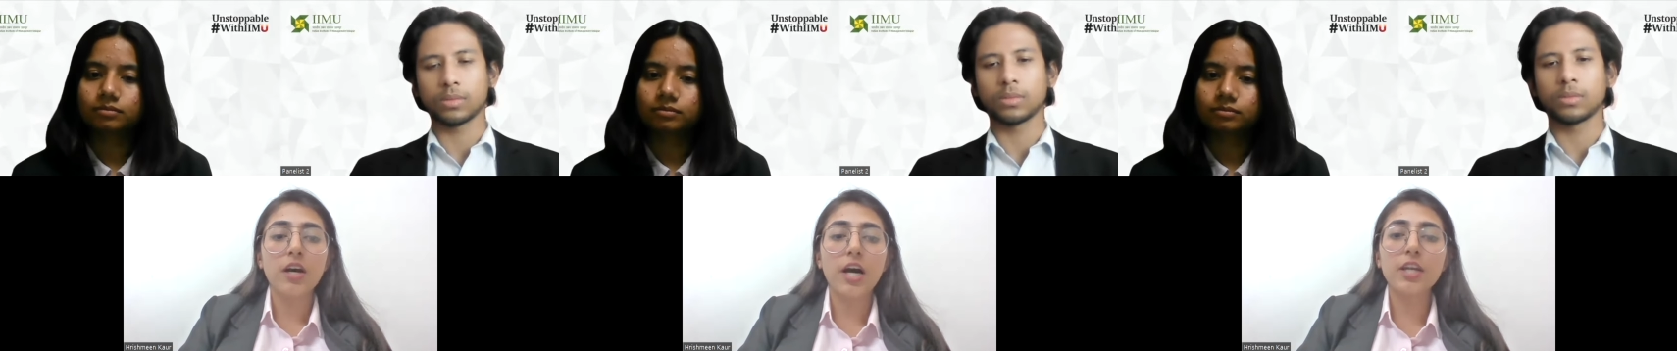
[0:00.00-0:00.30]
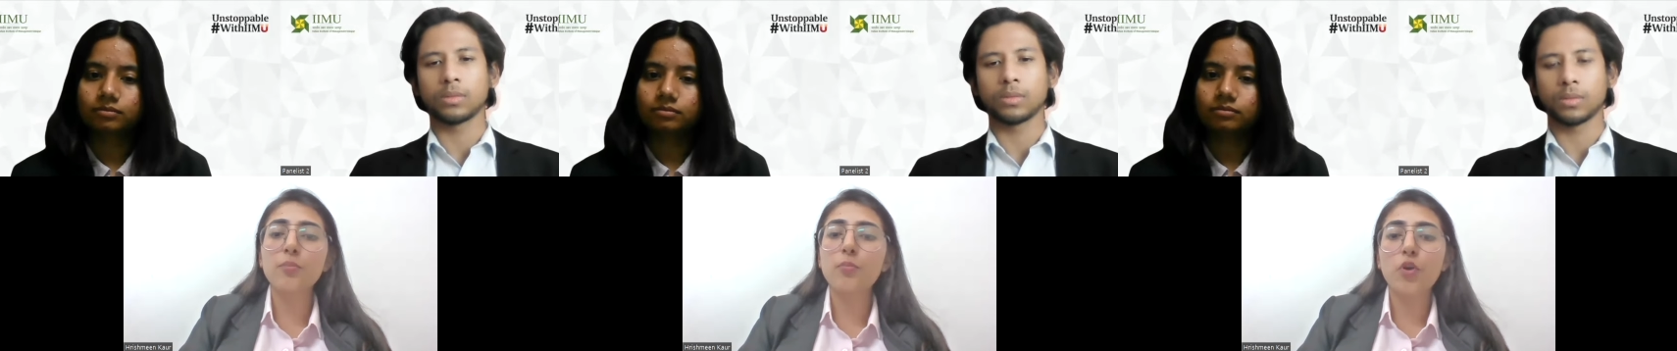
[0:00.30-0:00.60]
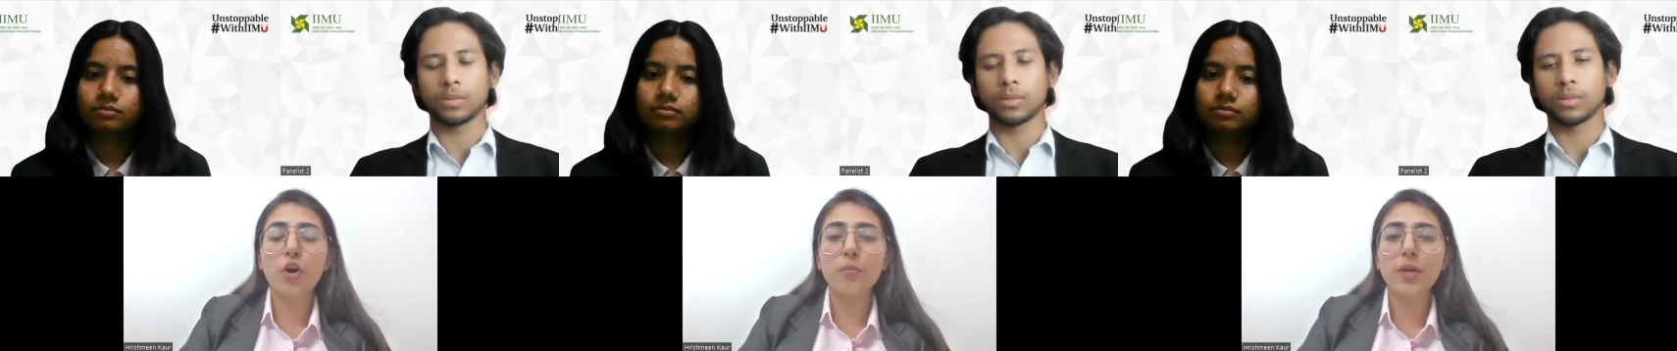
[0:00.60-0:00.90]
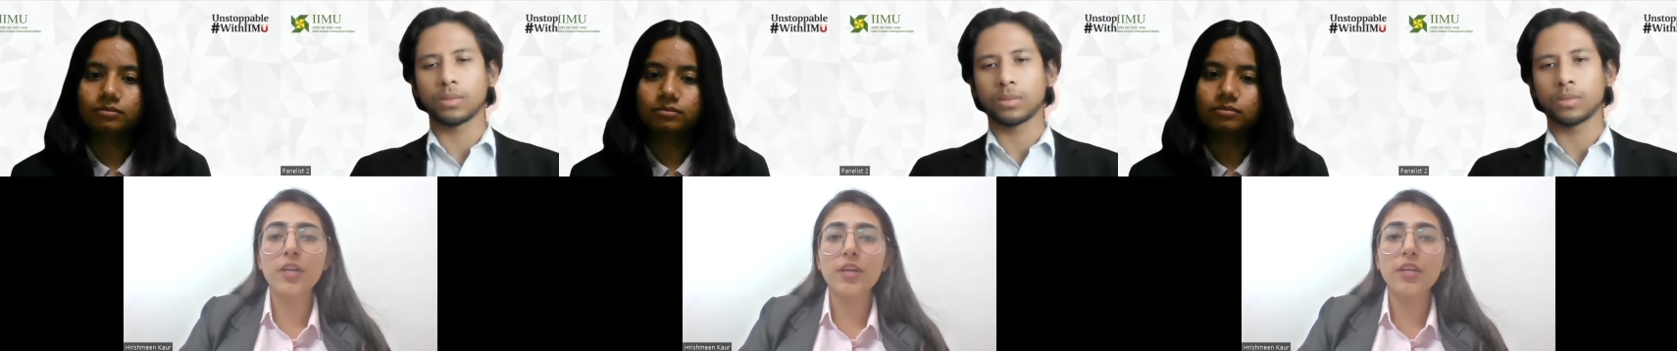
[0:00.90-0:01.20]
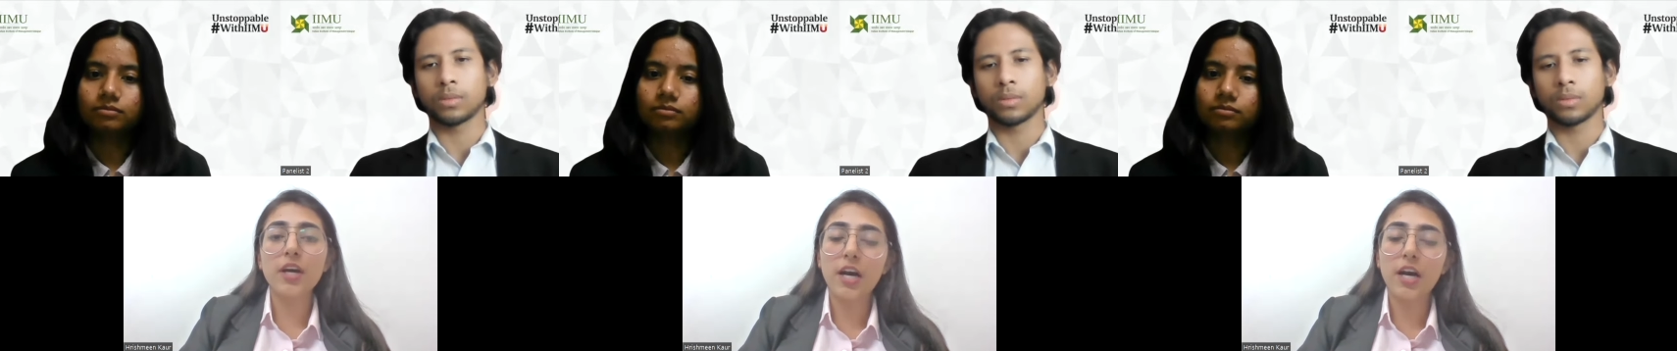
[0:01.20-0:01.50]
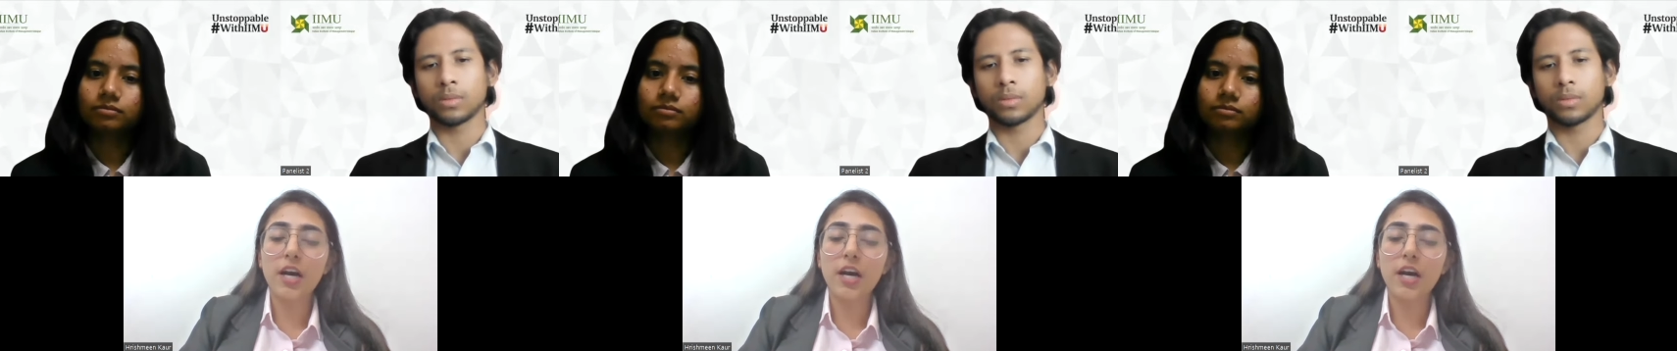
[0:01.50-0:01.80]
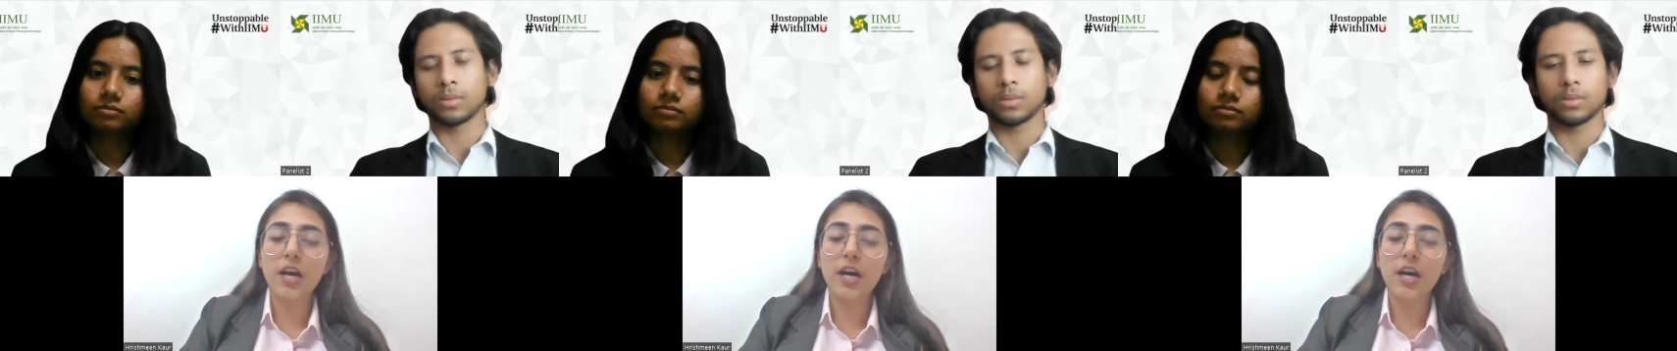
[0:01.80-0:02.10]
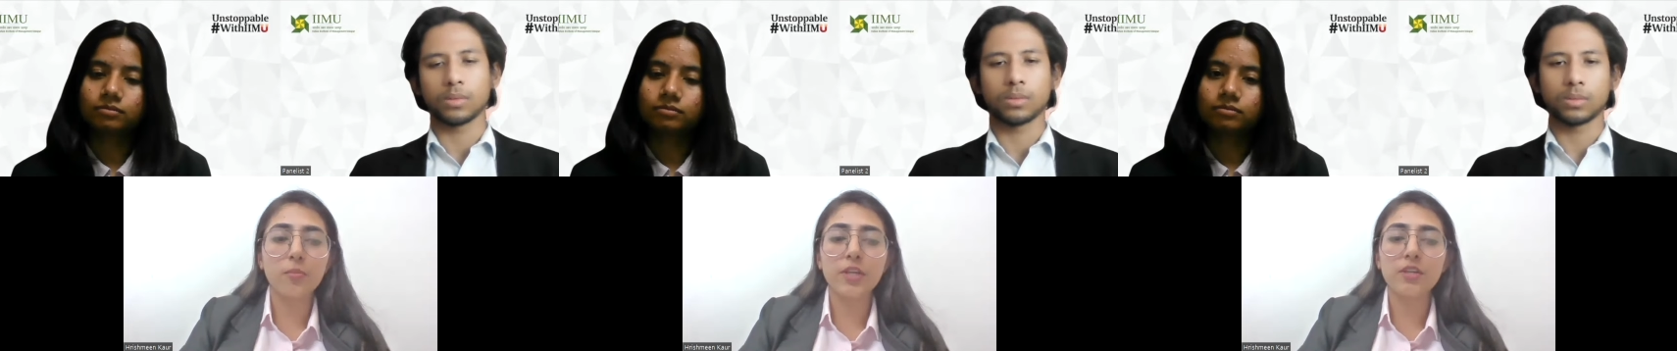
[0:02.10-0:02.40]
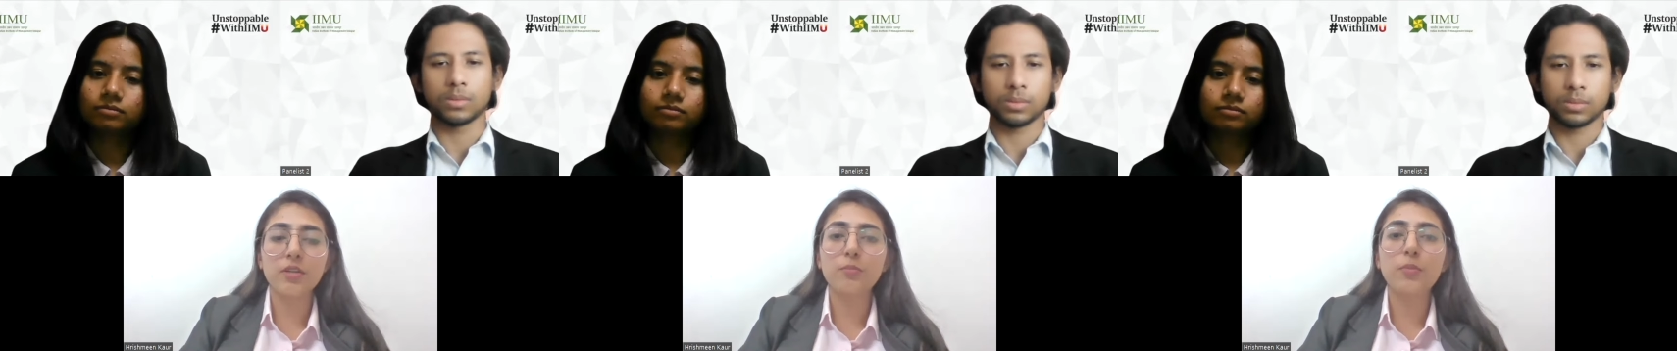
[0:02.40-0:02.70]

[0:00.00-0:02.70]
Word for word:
Speaker 1: Unemployment and underemployment,